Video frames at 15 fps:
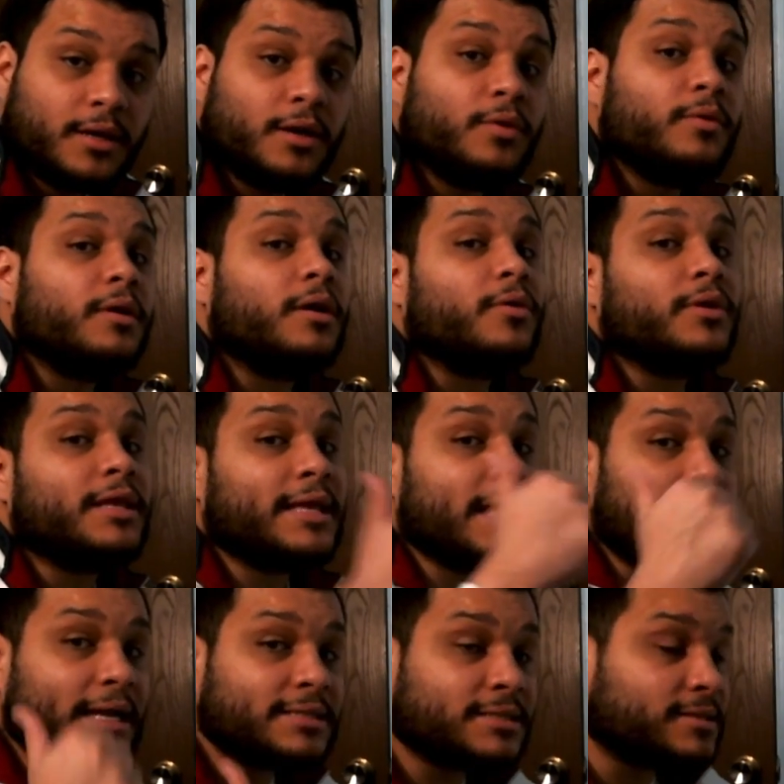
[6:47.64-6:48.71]
Well,
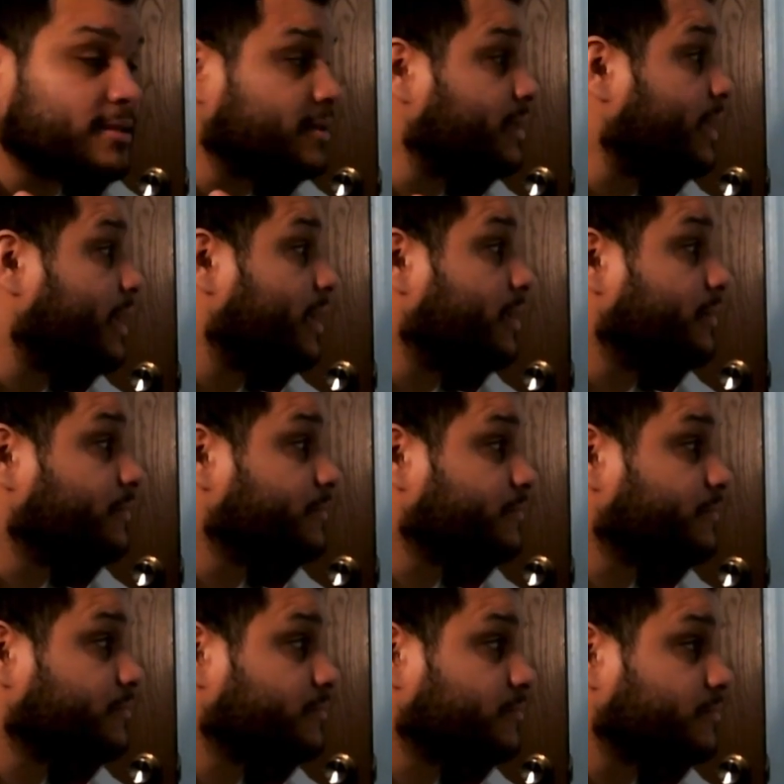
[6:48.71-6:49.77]
yesterday
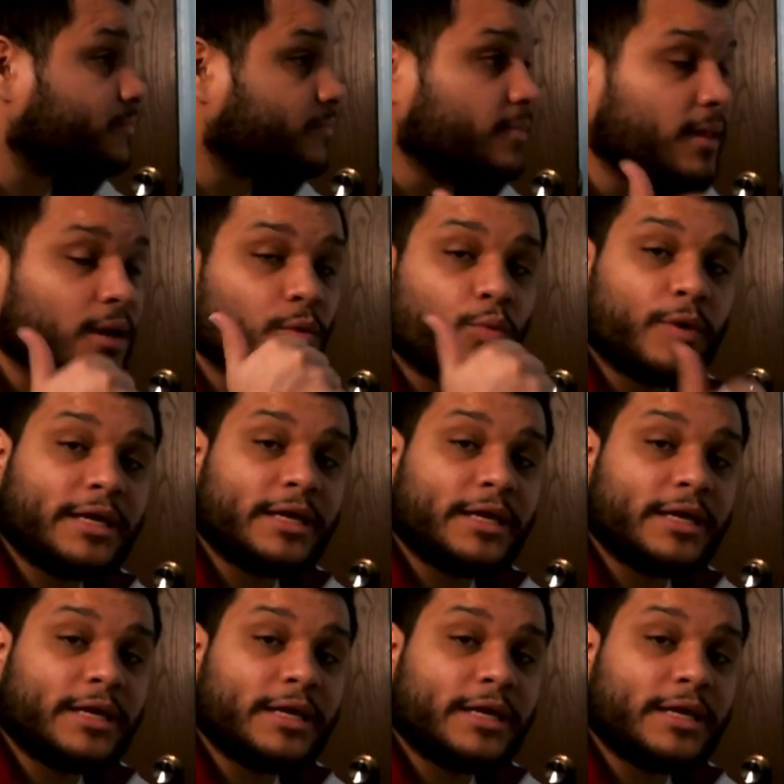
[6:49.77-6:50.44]
we